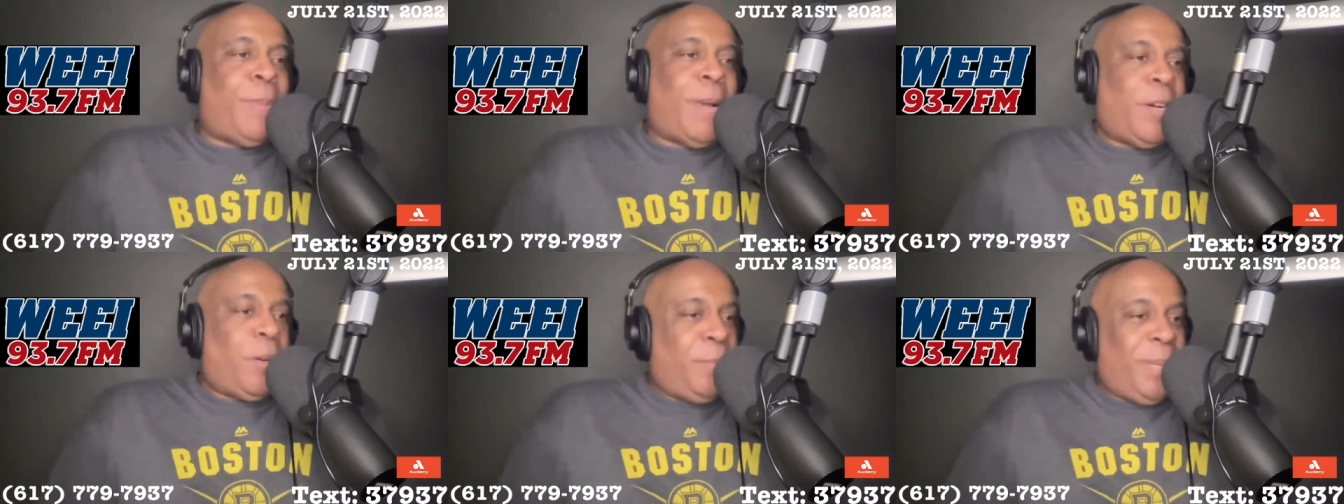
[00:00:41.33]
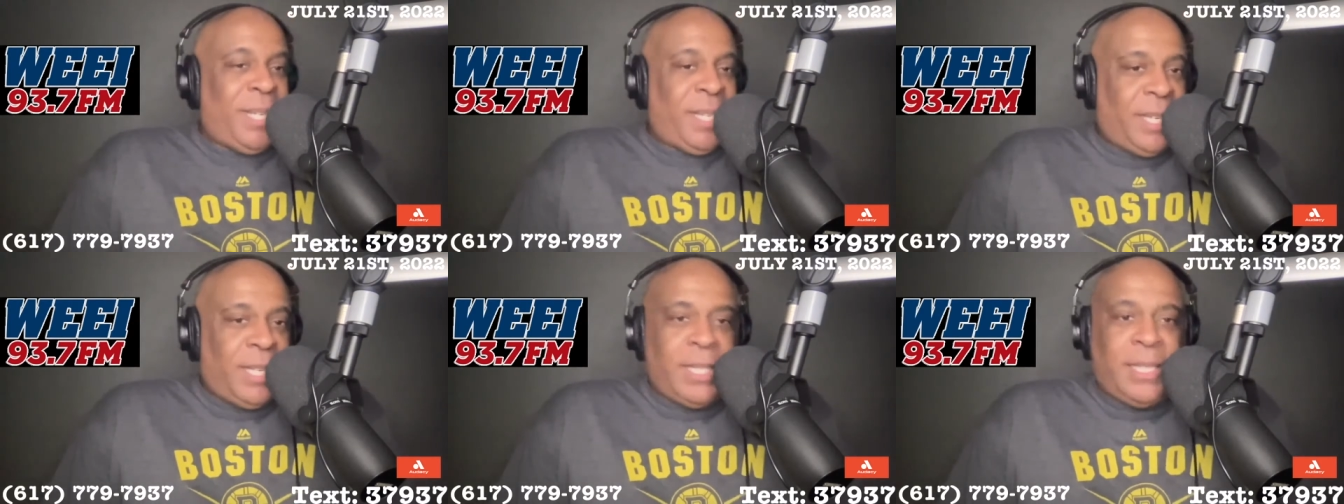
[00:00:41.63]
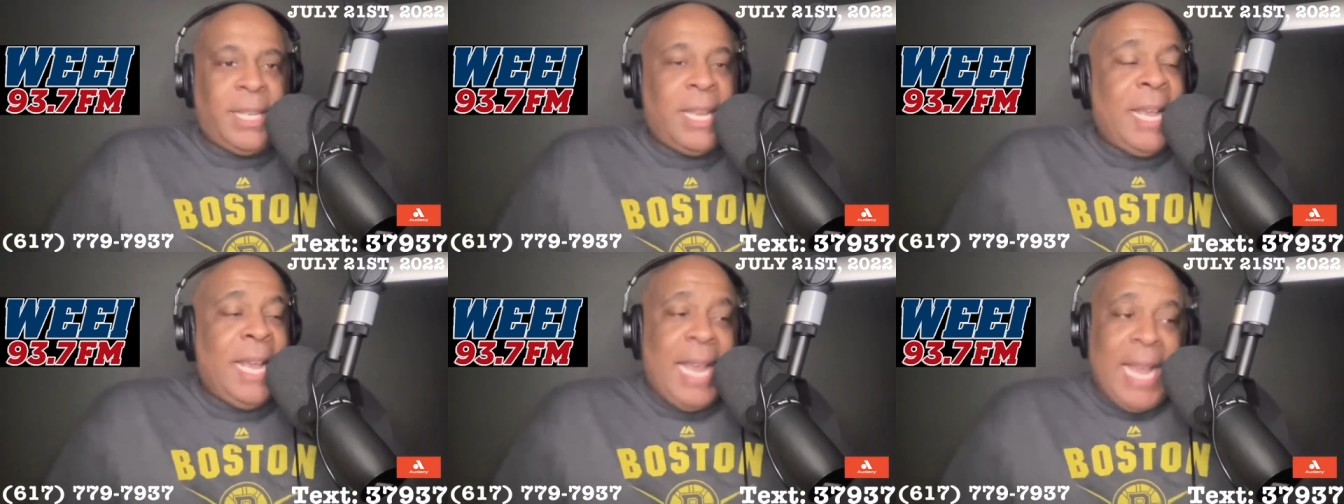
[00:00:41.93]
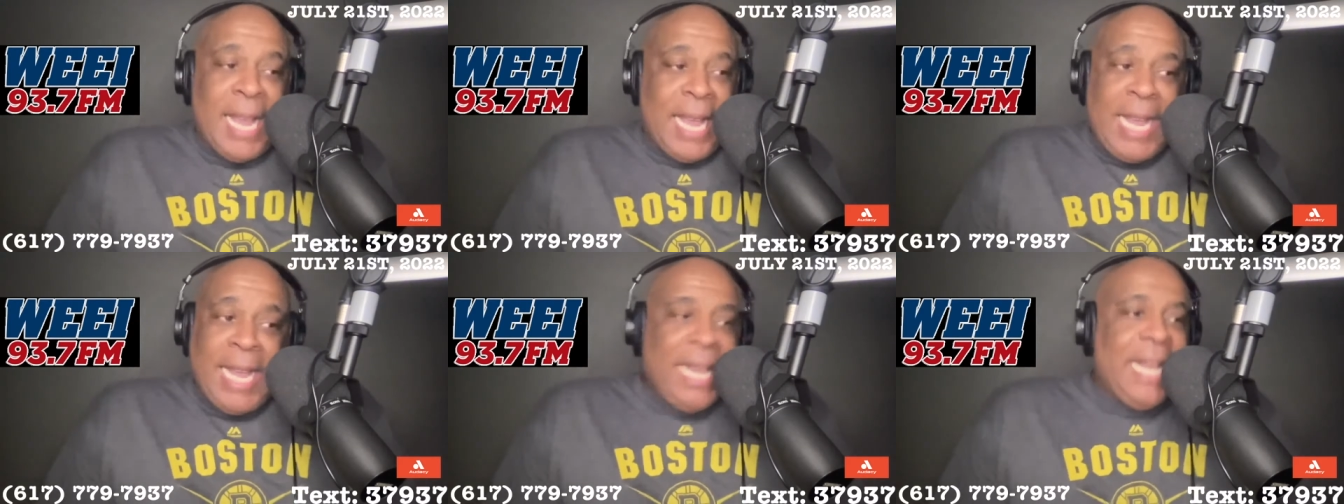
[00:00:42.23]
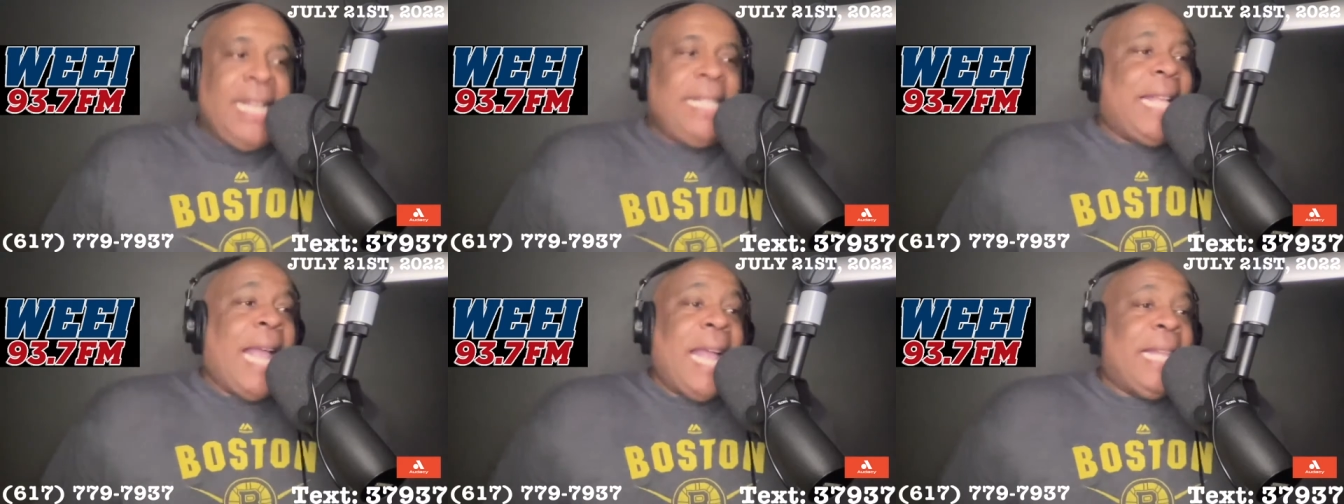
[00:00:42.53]
better because
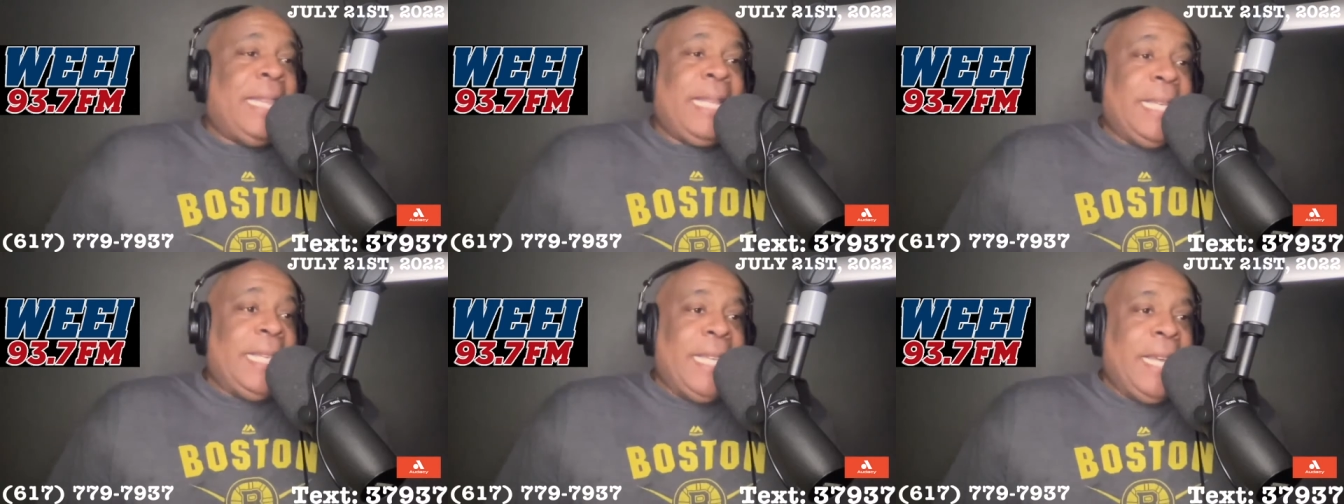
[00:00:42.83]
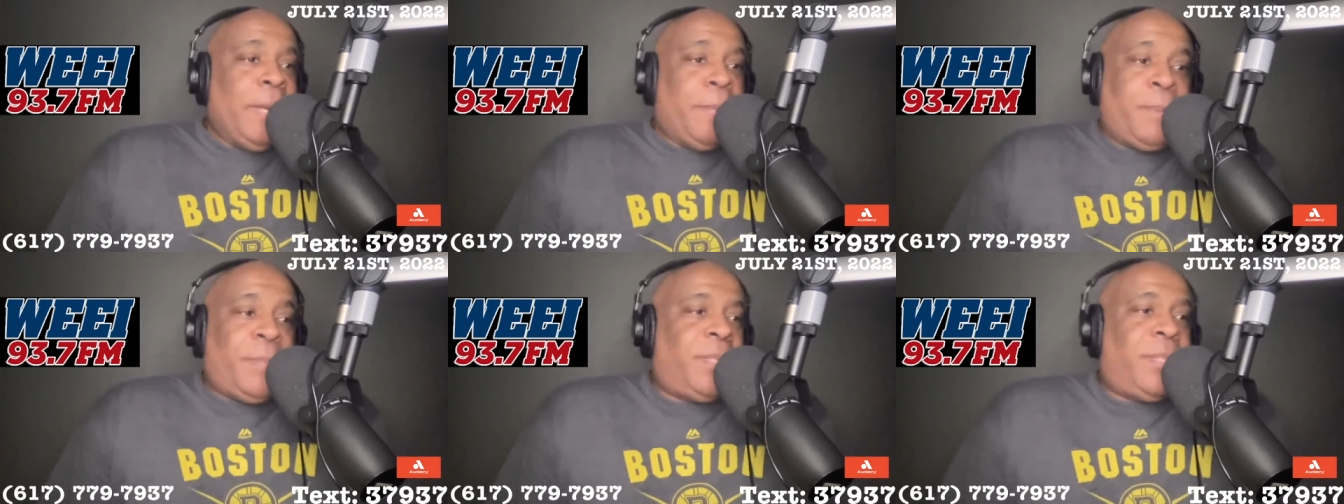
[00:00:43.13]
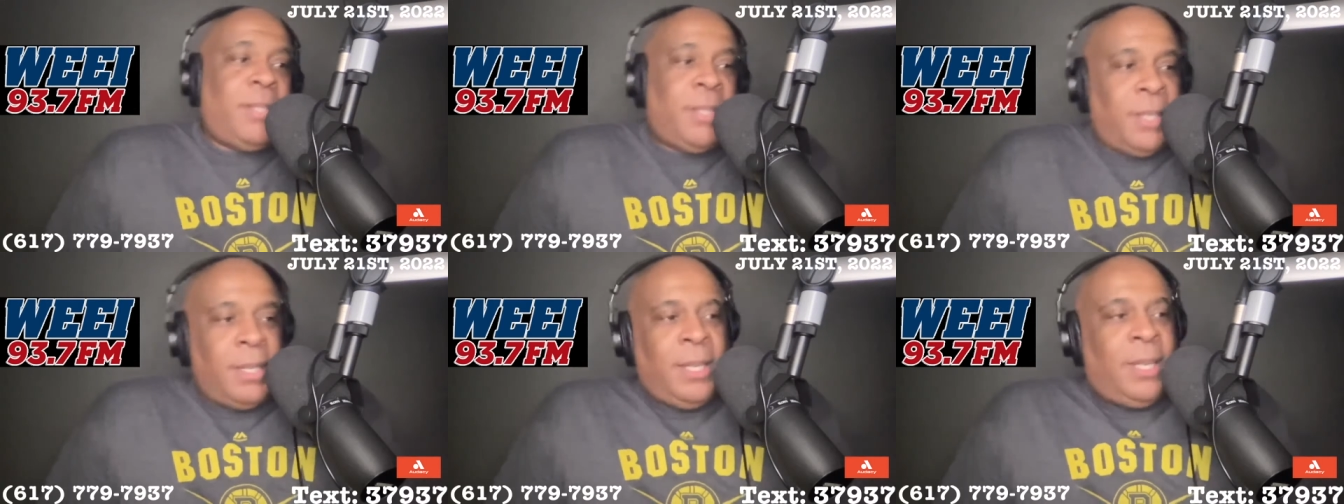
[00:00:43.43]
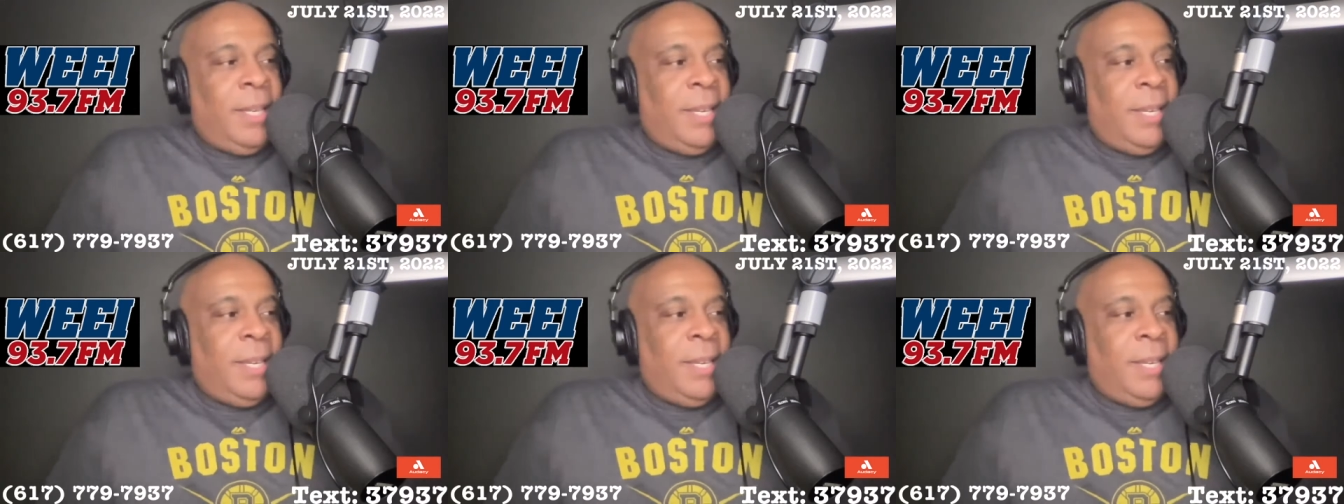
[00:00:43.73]
he's had the yips.